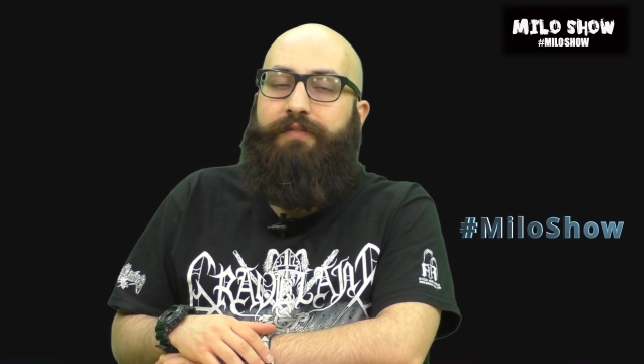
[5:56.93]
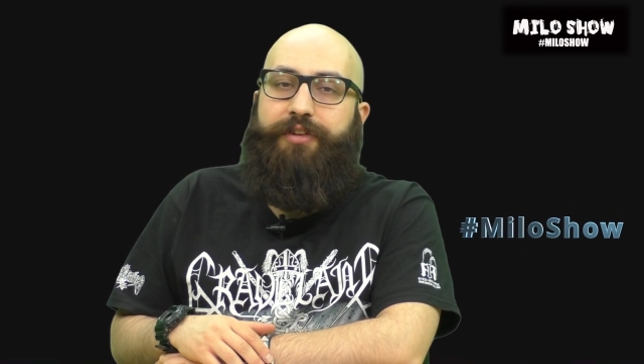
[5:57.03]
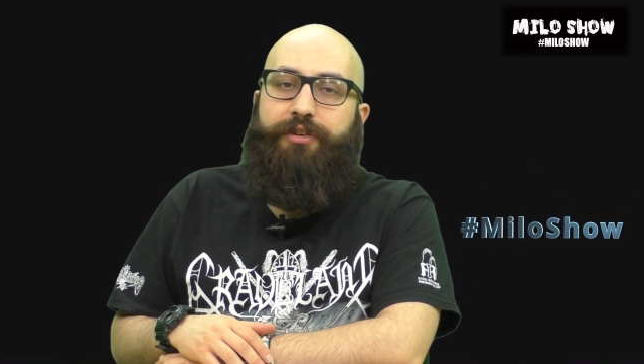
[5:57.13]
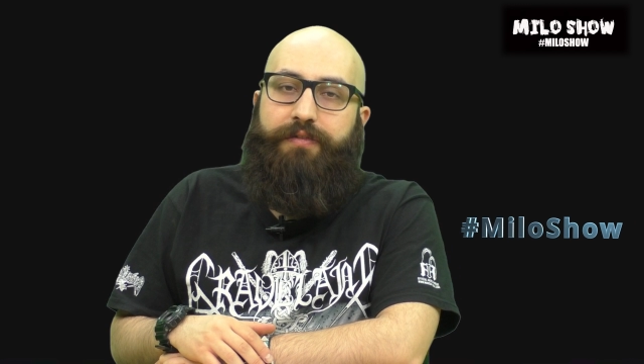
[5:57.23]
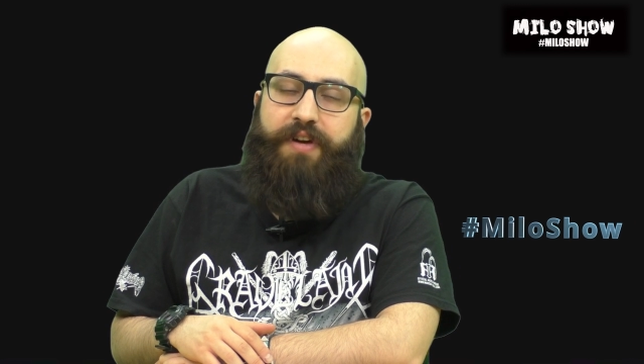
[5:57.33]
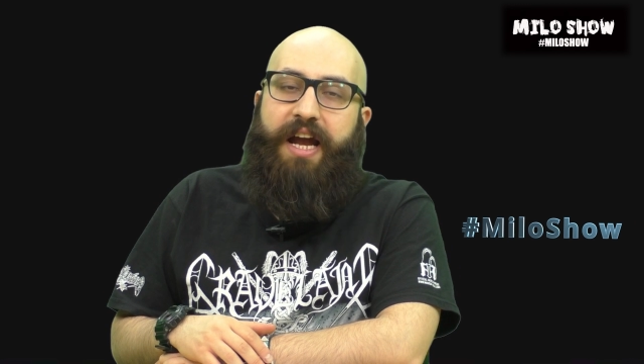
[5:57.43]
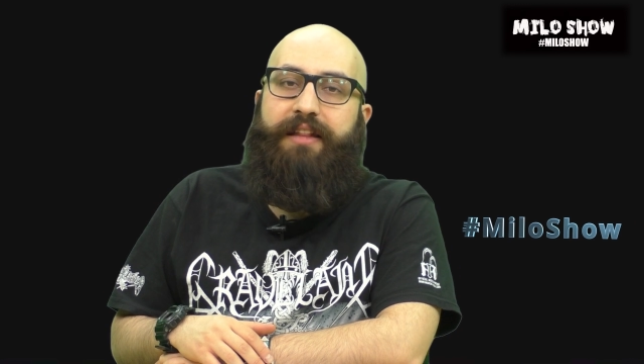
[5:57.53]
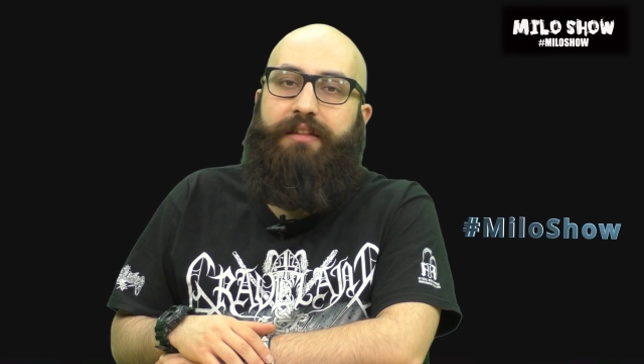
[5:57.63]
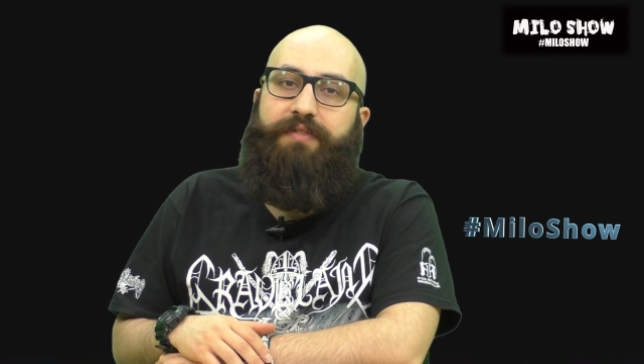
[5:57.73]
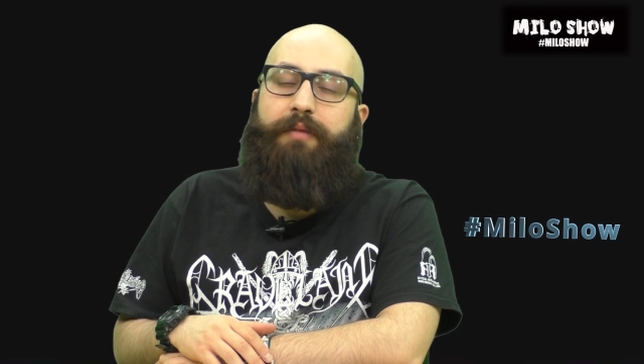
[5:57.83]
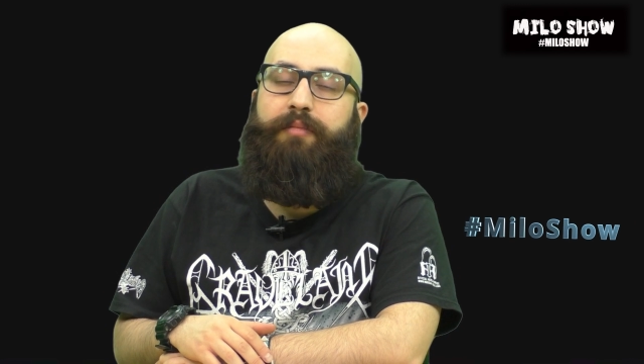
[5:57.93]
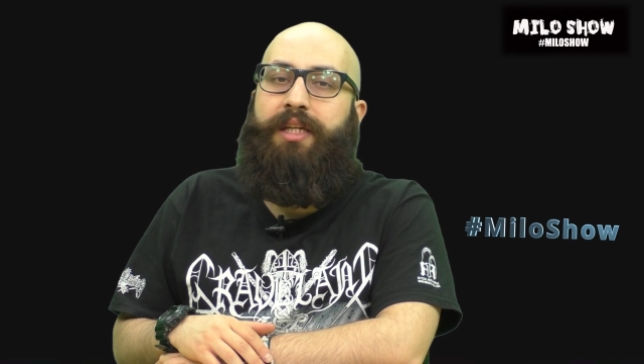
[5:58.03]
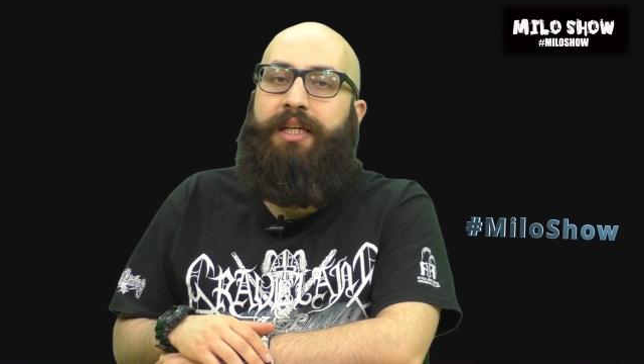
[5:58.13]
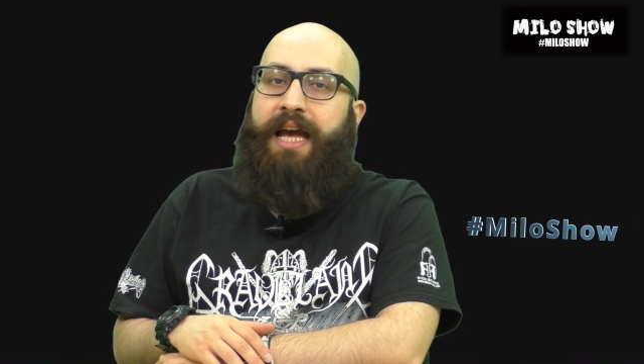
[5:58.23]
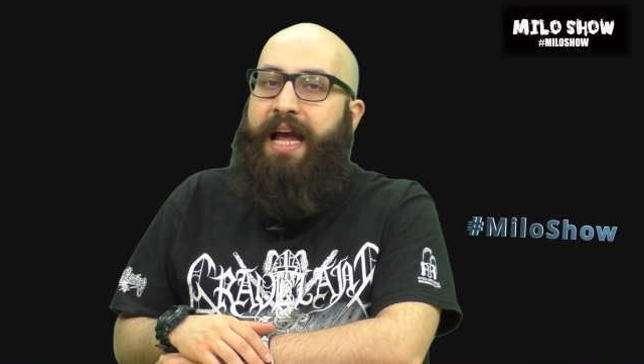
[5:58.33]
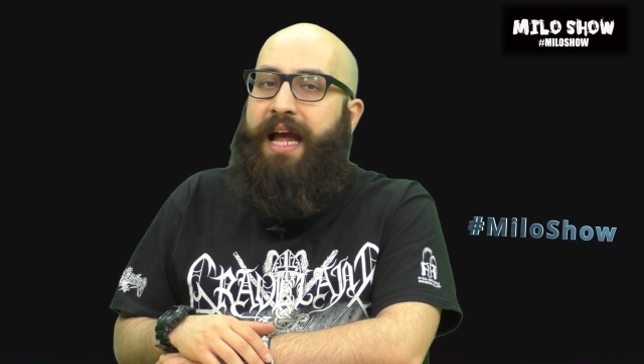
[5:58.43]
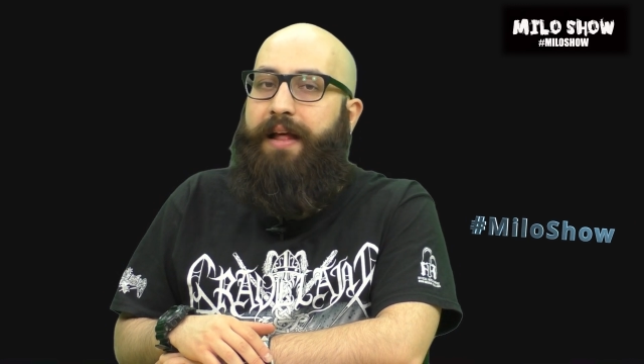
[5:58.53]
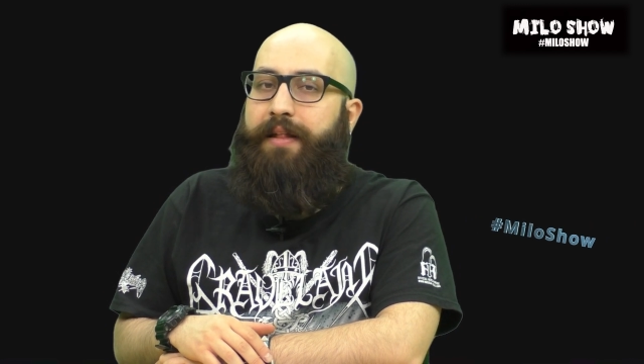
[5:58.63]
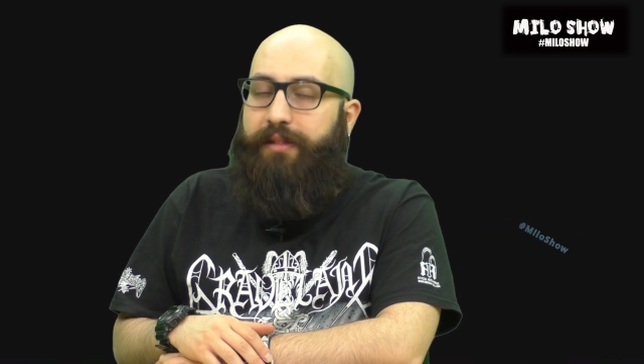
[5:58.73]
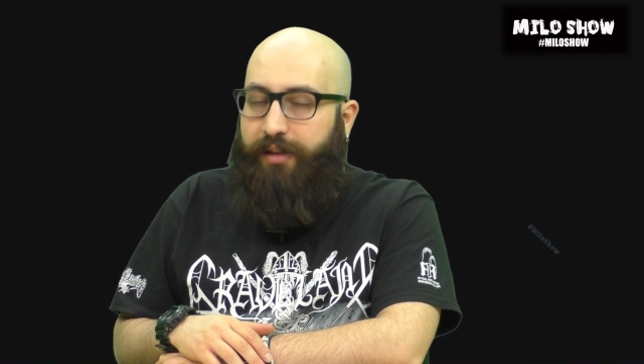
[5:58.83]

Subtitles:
with your friend, family and